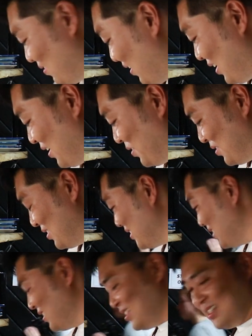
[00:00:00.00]
right now,
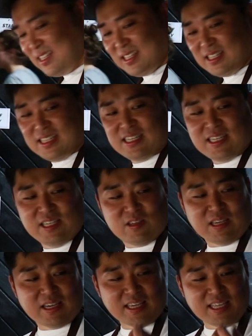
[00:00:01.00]
you
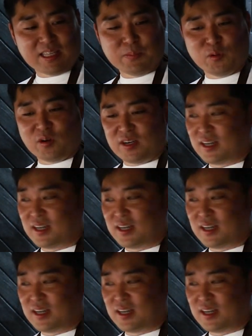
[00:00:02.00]
can get more